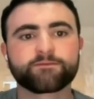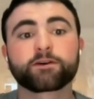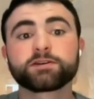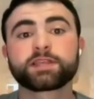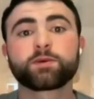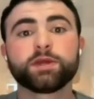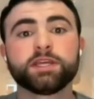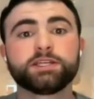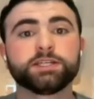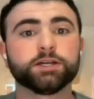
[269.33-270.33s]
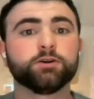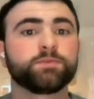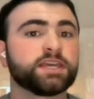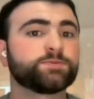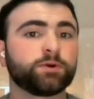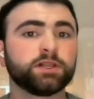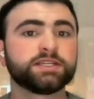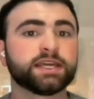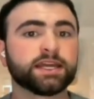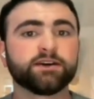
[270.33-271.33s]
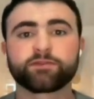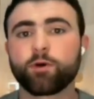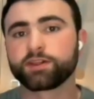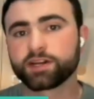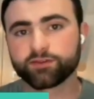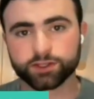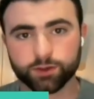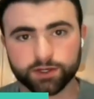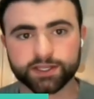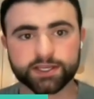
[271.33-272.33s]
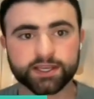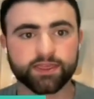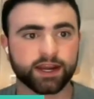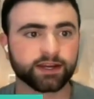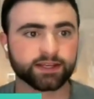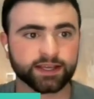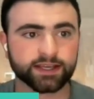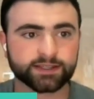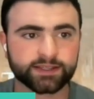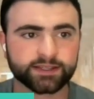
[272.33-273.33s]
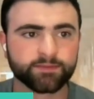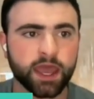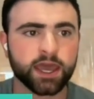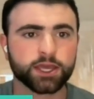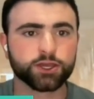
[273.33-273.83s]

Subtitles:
the first thing we need to do is pull in data from all the different sources that it exists.